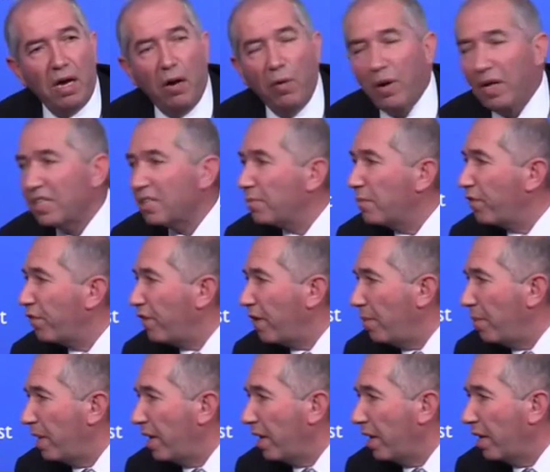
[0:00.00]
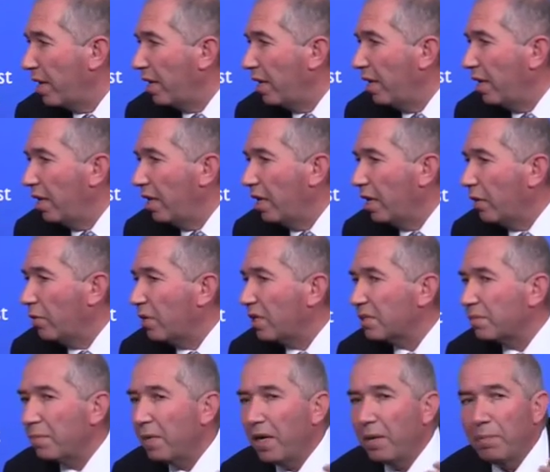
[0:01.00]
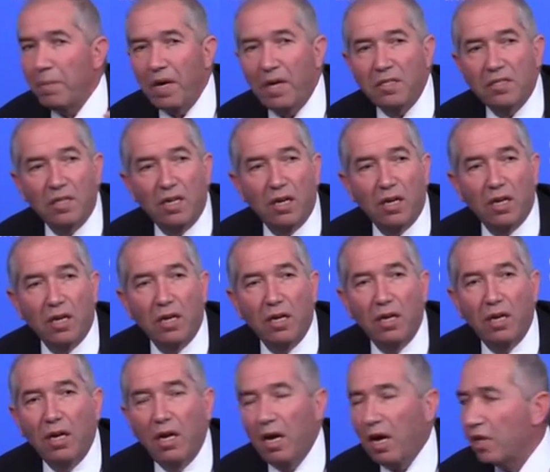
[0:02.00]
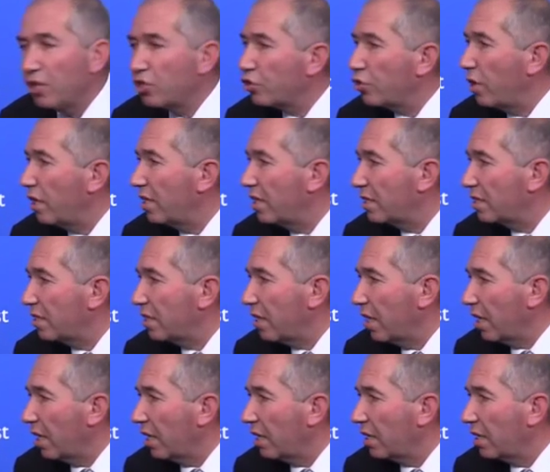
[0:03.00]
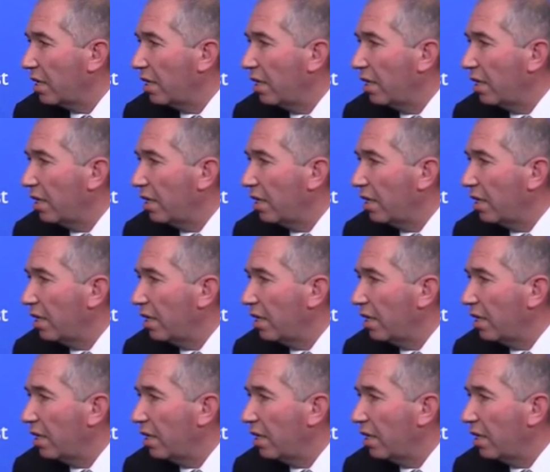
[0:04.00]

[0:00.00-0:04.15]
Hawasme family, he was bypassing Al Shuhada Street